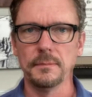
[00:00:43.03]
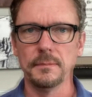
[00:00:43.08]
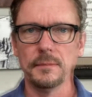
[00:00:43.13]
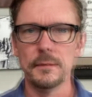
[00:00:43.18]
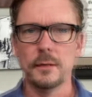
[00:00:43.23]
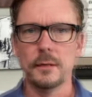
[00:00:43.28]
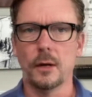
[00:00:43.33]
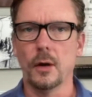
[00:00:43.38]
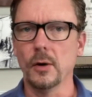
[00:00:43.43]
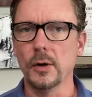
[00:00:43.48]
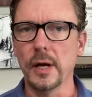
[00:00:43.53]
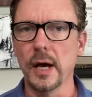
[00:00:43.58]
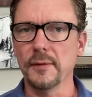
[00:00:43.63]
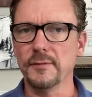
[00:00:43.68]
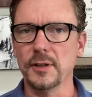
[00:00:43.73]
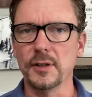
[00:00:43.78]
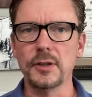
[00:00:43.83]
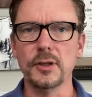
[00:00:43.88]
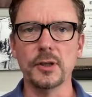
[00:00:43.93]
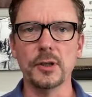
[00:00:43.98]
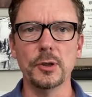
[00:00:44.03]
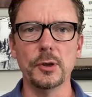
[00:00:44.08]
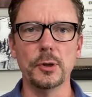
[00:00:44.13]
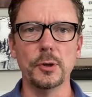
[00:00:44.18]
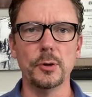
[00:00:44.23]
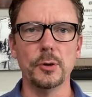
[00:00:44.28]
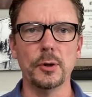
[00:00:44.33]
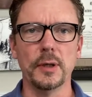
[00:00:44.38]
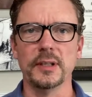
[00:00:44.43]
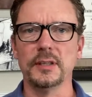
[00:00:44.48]
All you have to
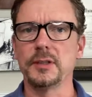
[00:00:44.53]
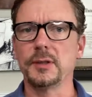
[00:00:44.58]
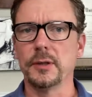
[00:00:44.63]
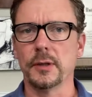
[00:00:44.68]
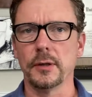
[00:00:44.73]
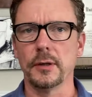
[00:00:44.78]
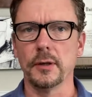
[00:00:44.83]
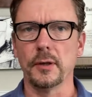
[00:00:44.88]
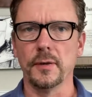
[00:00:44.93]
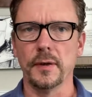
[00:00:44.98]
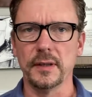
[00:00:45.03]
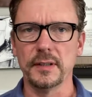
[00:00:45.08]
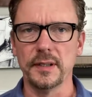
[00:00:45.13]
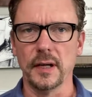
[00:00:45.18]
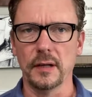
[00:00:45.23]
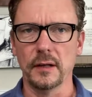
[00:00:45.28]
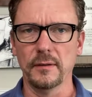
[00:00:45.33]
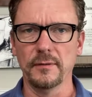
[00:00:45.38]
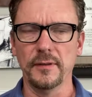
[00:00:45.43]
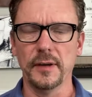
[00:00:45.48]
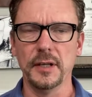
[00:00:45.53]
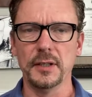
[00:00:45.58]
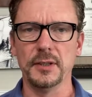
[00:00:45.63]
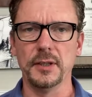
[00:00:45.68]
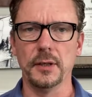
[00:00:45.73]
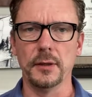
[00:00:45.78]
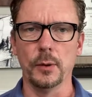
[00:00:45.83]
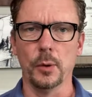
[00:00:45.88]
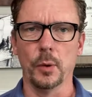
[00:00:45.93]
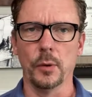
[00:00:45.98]
do is turn on the
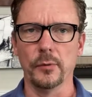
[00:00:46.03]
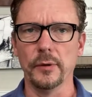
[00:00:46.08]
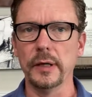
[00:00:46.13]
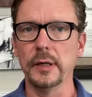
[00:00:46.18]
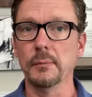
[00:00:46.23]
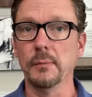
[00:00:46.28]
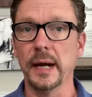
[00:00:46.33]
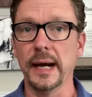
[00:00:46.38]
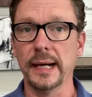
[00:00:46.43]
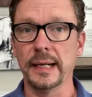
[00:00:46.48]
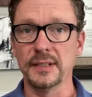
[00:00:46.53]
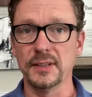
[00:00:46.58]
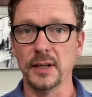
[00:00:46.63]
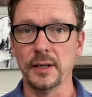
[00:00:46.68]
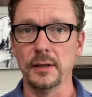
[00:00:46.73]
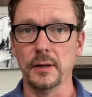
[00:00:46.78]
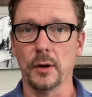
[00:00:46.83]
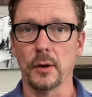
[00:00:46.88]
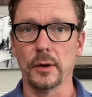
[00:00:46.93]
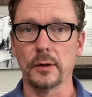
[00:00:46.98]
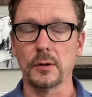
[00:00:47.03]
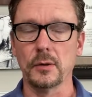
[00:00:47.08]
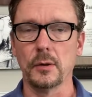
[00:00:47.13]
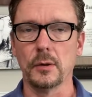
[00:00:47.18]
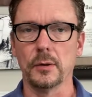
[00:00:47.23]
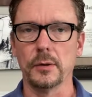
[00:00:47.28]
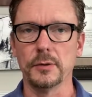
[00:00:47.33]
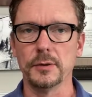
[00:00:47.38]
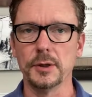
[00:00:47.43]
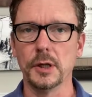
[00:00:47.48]
television or read a magazine article
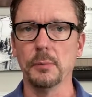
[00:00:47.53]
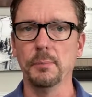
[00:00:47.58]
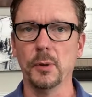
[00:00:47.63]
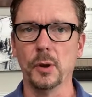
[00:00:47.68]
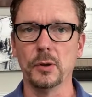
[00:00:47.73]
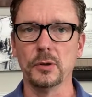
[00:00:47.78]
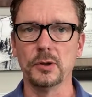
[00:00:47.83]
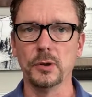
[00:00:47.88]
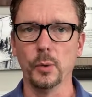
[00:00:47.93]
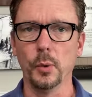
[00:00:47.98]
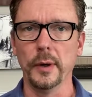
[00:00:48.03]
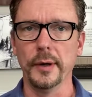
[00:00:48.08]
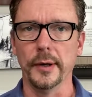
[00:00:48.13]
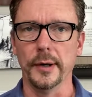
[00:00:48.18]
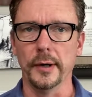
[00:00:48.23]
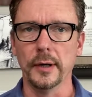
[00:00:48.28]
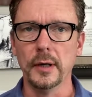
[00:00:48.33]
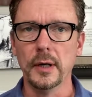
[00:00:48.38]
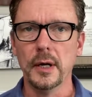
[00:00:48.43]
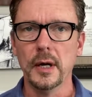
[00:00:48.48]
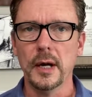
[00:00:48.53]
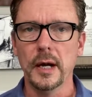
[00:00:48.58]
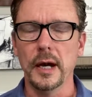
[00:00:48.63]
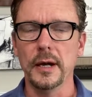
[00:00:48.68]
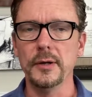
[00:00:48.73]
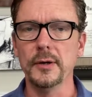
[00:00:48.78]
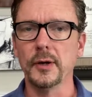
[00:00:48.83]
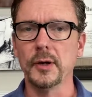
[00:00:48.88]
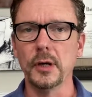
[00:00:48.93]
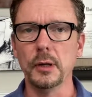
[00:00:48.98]
or jump on Twitter,
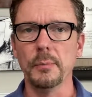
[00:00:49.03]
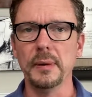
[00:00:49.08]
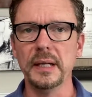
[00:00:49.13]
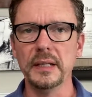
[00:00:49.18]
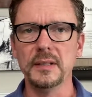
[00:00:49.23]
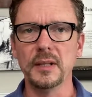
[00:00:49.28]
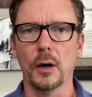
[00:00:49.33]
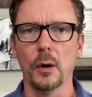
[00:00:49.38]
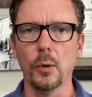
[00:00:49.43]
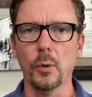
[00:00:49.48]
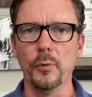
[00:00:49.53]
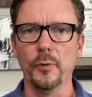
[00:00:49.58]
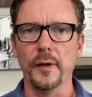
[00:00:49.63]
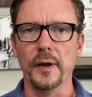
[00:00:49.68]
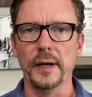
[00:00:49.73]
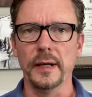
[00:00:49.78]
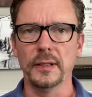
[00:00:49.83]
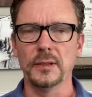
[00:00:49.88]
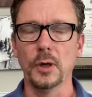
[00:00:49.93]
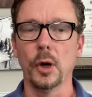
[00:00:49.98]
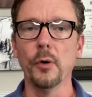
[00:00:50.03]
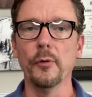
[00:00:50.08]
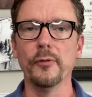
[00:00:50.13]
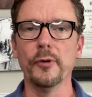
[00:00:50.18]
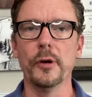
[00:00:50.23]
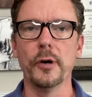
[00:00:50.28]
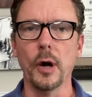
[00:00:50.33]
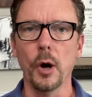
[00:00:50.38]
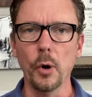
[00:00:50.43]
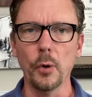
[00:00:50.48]
and you're going to be told things over
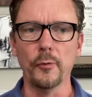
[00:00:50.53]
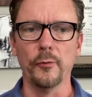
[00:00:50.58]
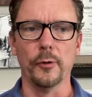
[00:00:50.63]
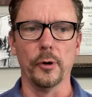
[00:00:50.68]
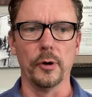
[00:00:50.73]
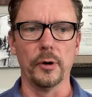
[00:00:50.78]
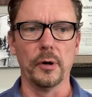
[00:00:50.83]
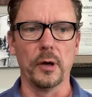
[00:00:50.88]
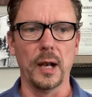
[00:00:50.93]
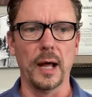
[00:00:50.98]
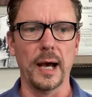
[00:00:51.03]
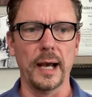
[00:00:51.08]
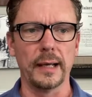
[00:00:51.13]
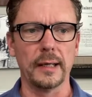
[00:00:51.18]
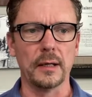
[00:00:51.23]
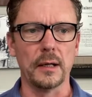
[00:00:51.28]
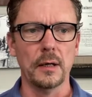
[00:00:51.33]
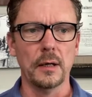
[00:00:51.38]
and over like